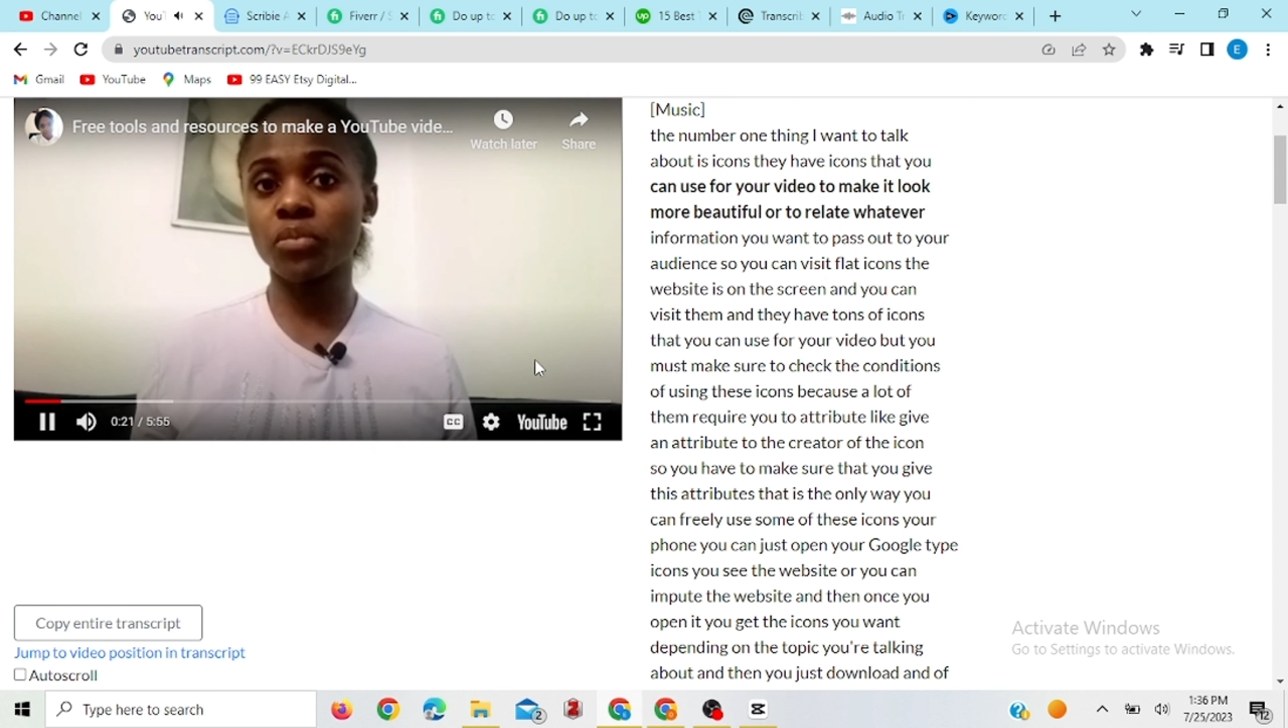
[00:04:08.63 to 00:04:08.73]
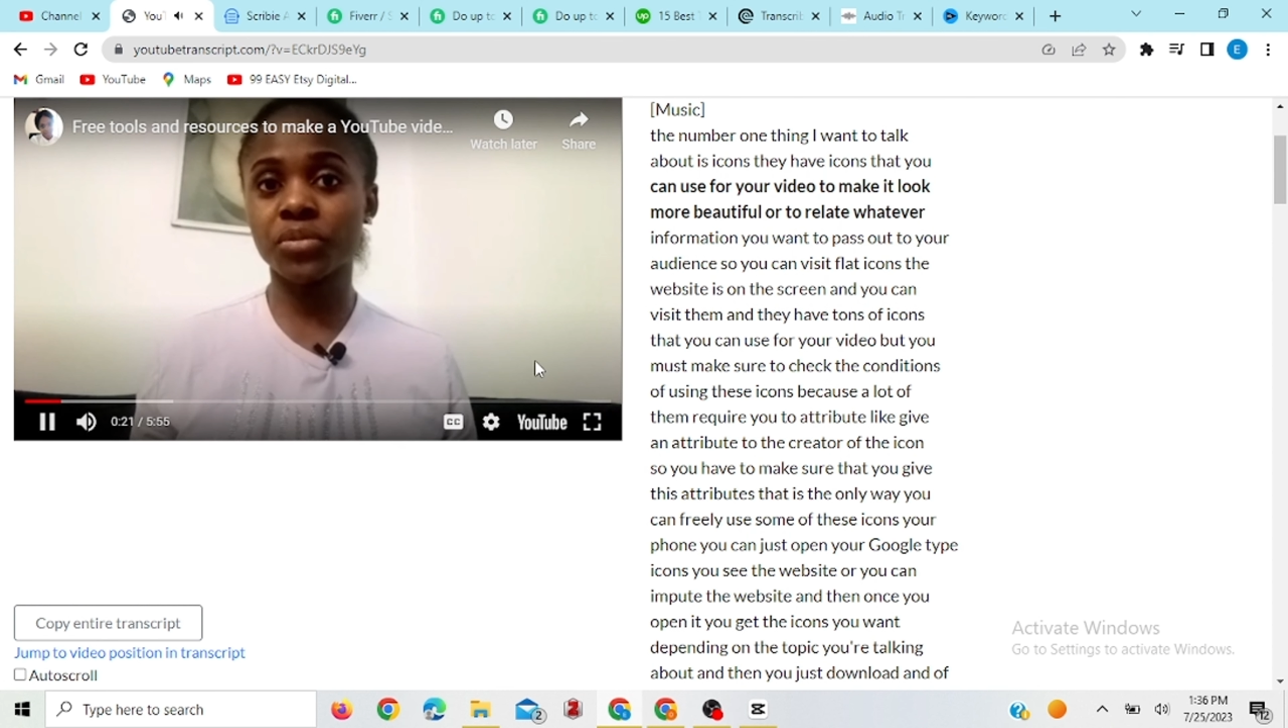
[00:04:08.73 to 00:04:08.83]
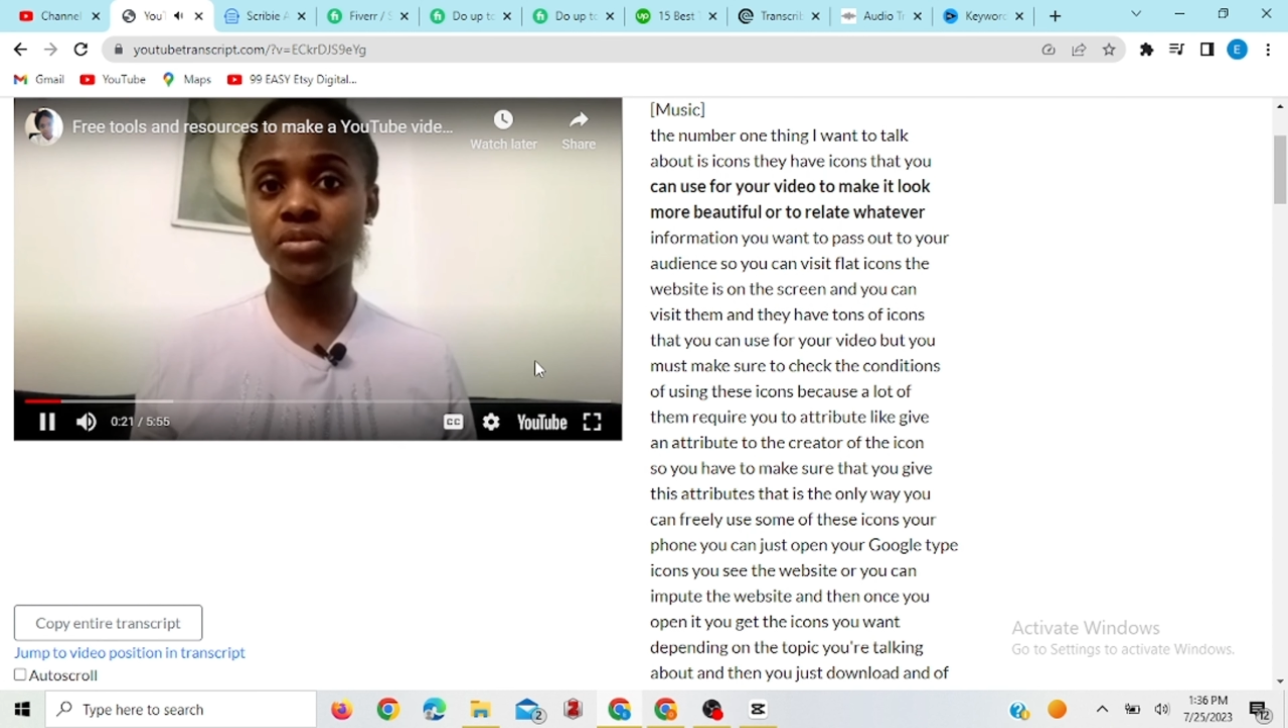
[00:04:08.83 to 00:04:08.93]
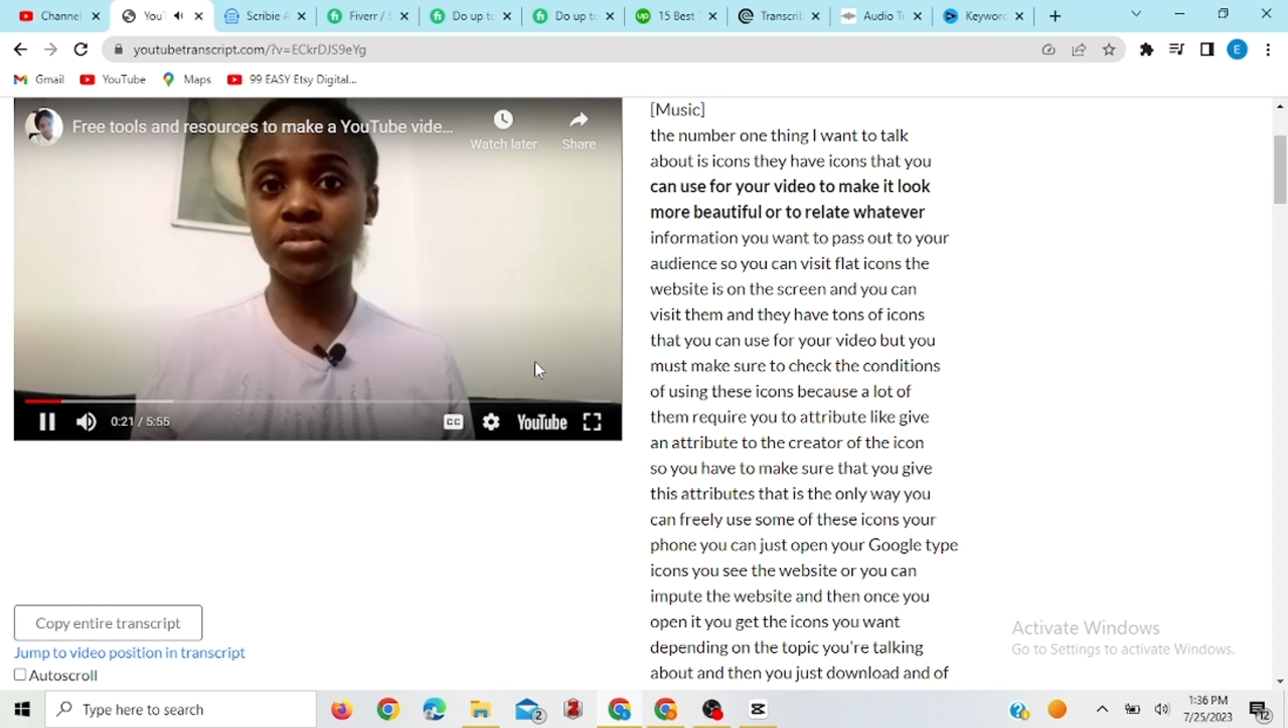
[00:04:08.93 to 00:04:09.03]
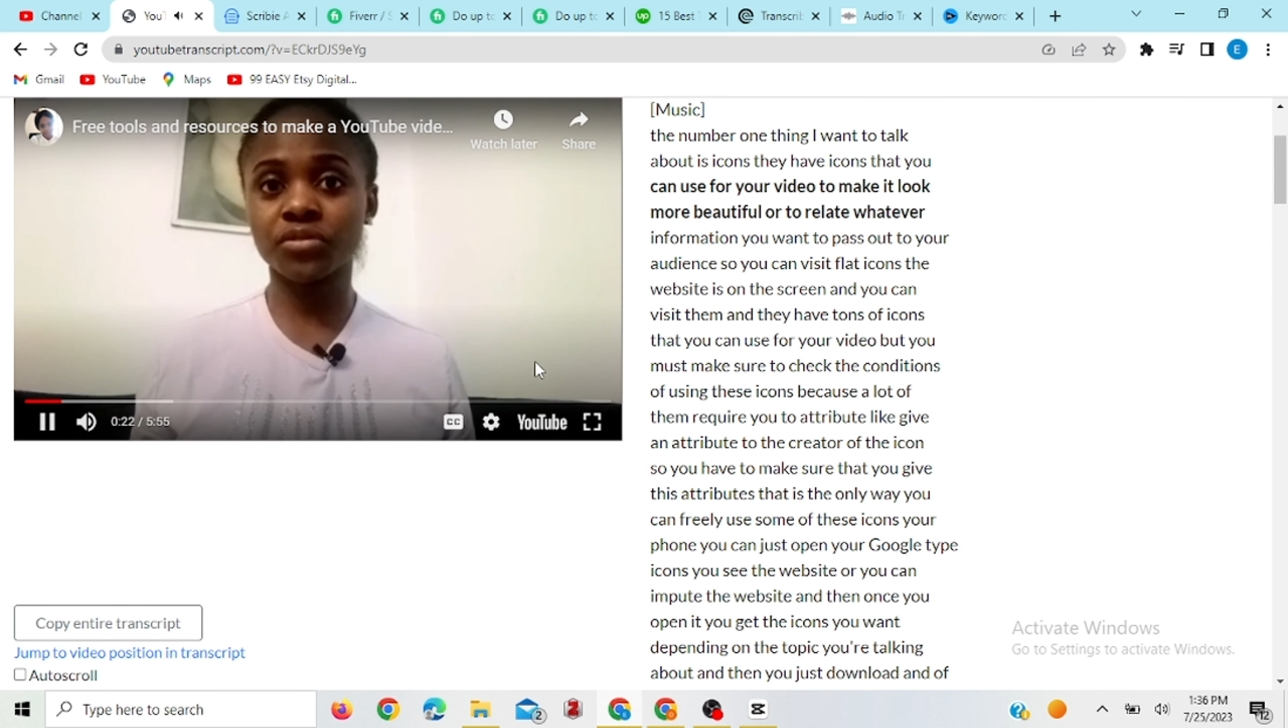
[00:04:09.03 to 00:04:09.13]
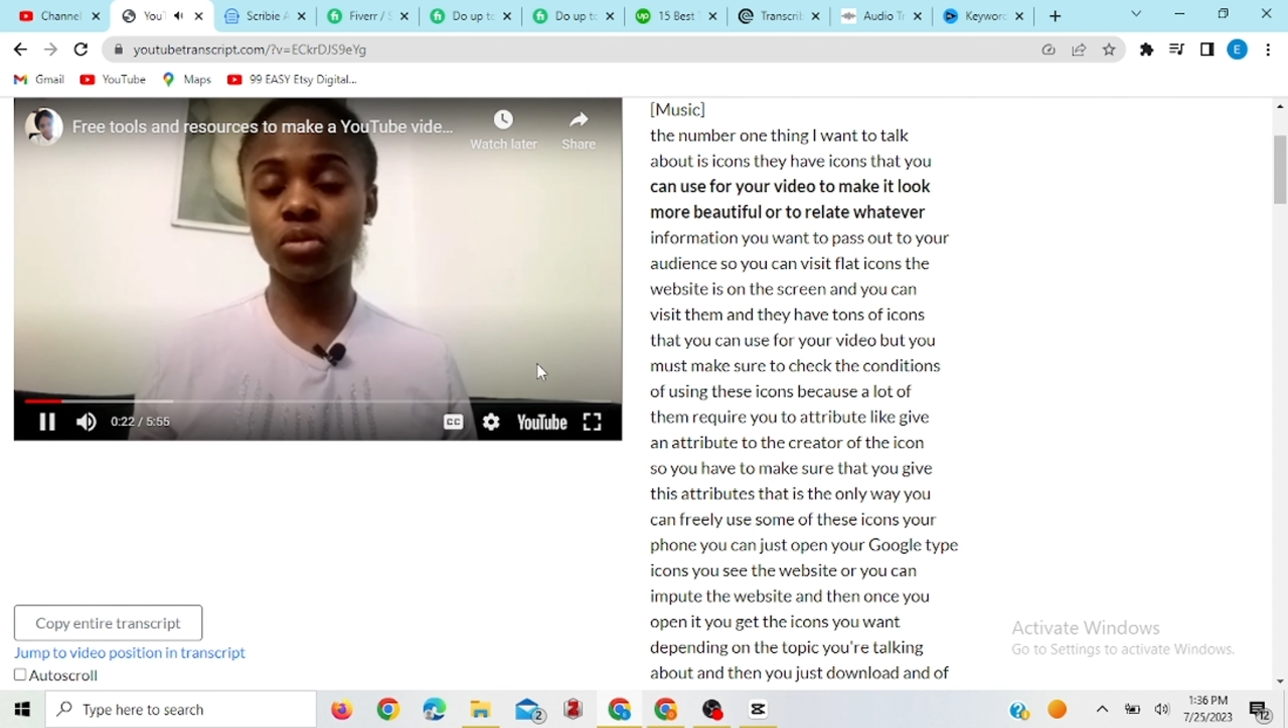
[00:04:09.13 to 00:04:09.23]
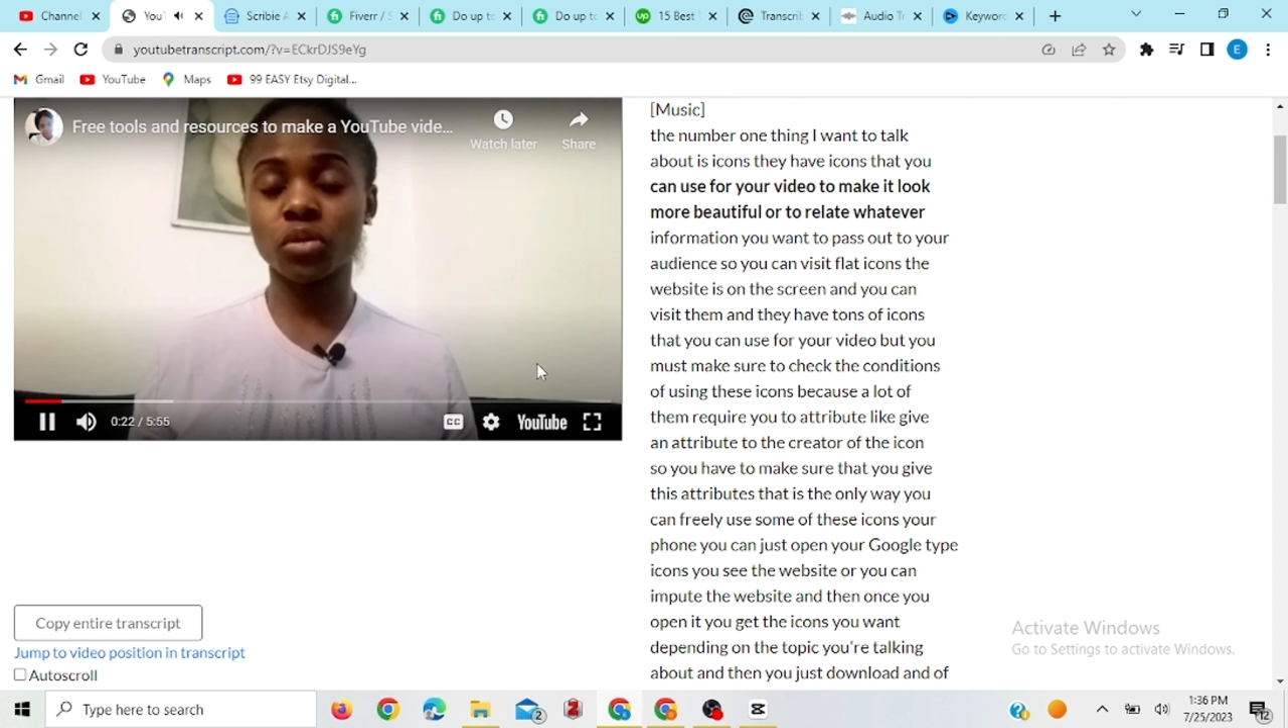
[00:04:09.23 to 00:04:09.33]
beautiful